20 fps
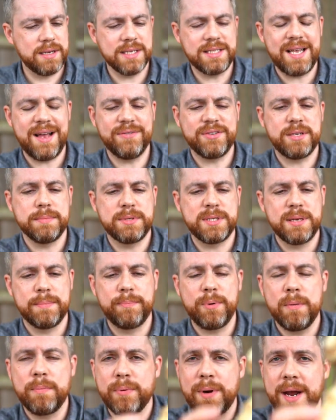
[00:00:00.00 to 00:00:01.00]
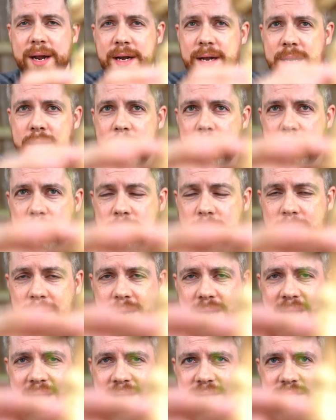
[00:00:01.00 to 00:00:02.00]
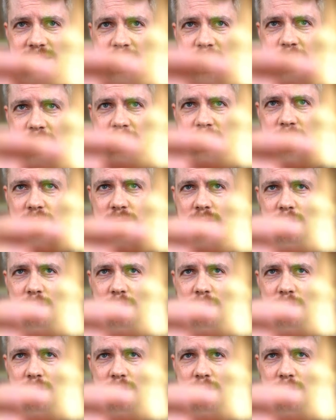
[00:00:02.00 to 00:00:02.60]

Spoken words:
have some simple branding here, right? It has their